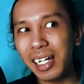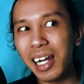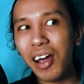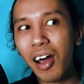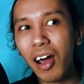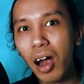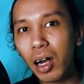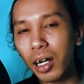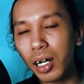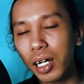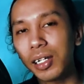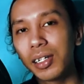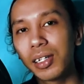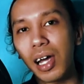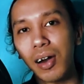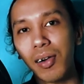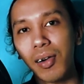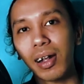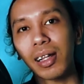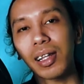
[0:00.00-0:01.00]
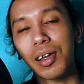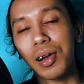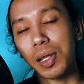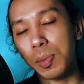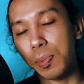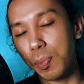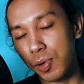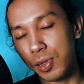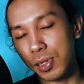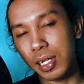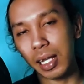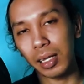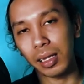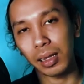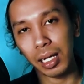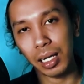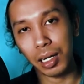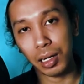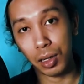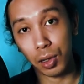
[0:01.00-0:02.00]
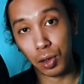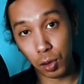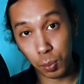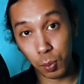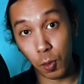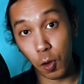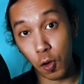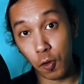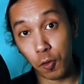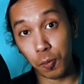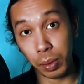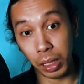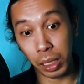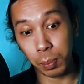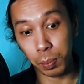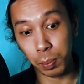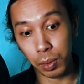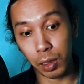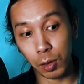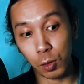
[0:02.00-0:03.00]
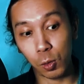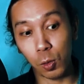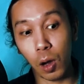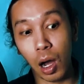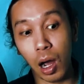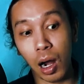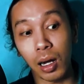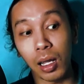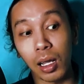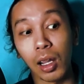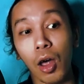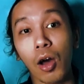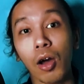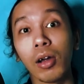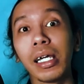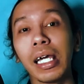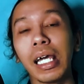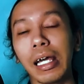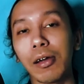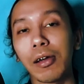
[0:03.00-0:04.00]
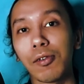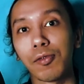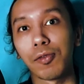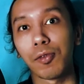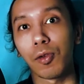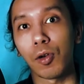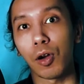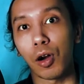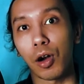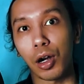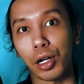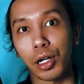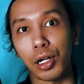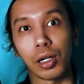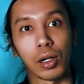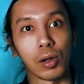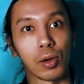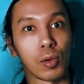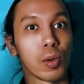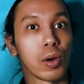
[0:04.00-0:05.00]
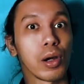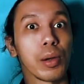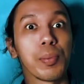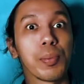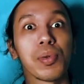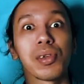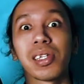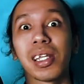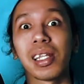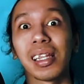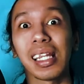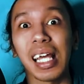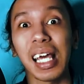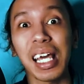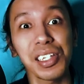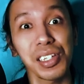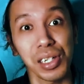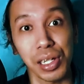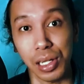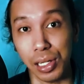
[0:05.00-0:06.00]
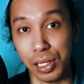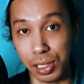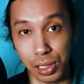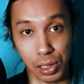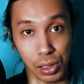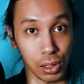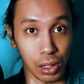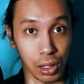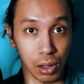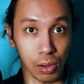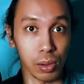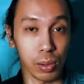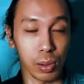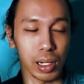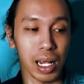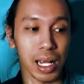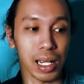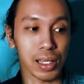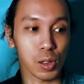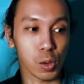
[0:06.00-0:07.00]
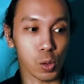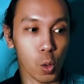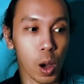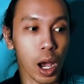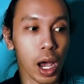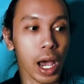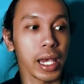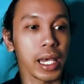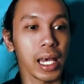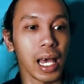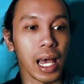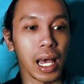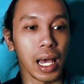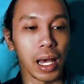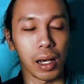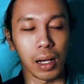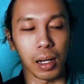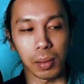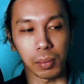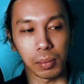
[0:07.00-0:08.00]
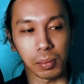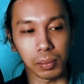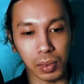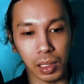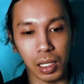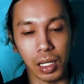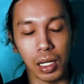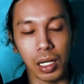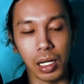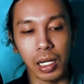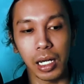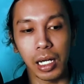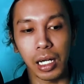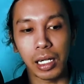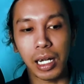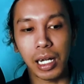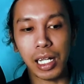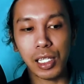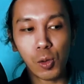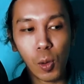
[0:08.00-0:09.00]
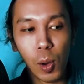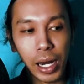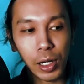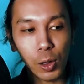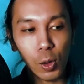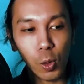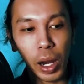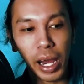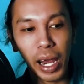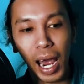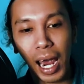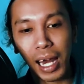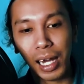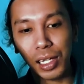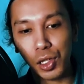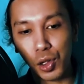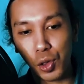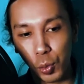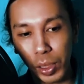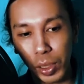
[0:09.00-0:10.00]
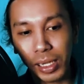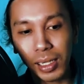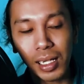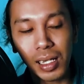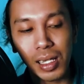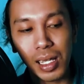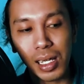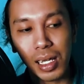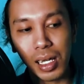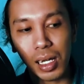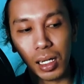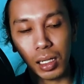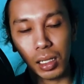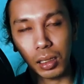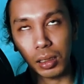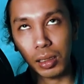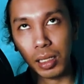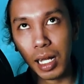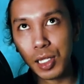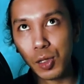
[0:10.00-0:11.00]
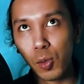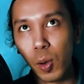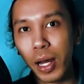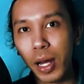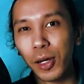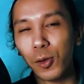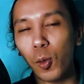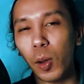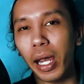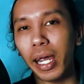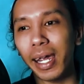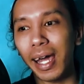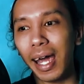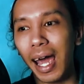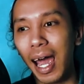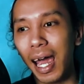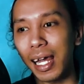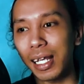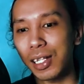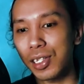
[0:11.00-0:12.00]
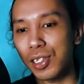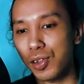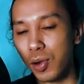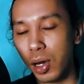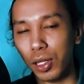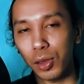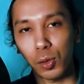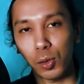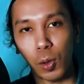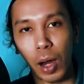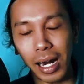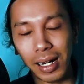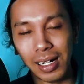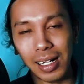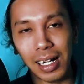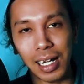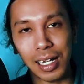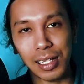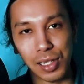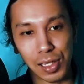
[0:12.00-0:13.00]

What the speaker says: are indirectly representing a group of people who are longing for representations. That's why the way I treated that's why the way I try to analyze